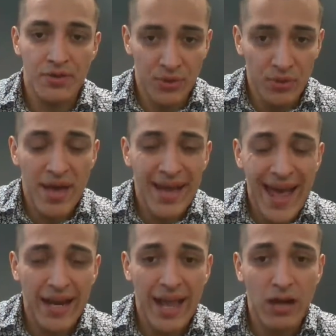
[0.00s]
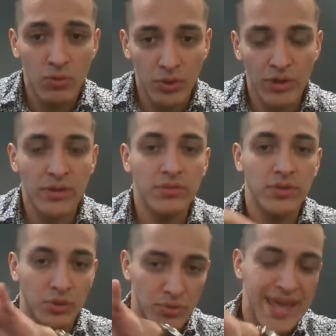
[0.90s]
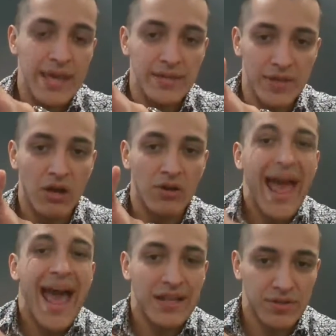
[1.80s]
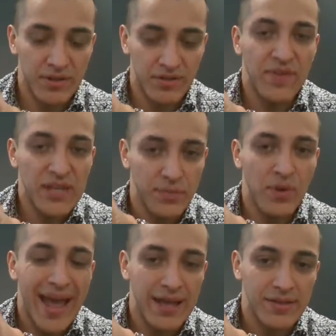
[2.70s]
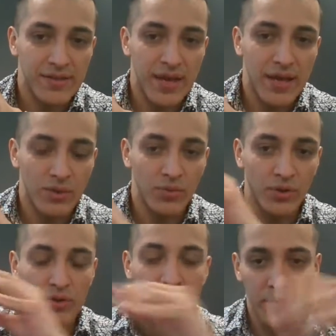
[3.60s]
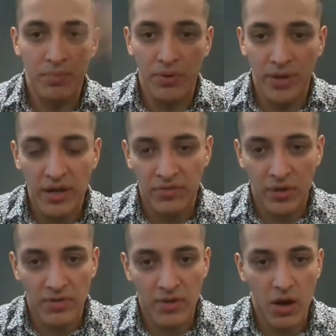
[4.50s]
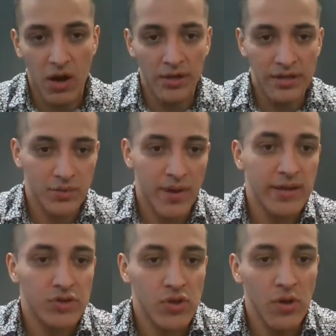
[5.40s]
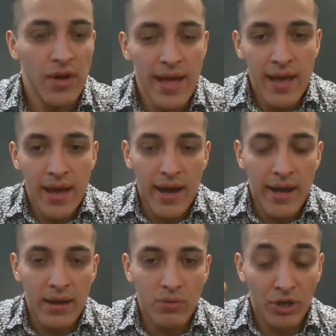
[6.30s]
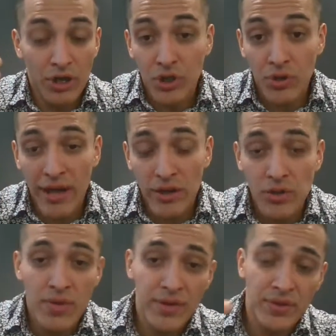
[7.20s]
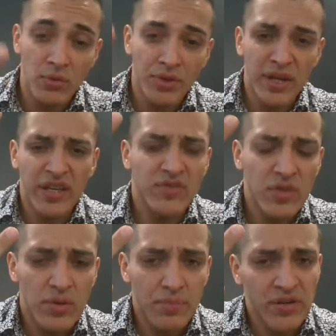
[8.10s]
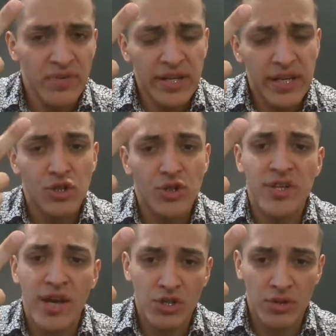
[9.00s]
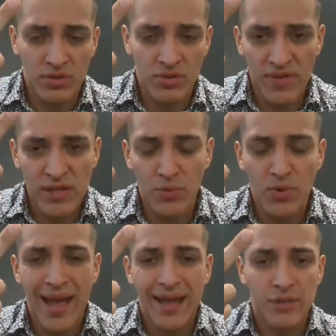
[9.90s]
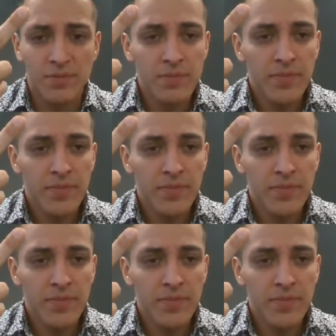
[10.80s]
through that ad account, we're going to create our ads, the Facebook ads that we're going to be putting in front of our audience, right? So we're going to show you how to do that. Then we're going to give you a bit of an introduction to Facebook ads.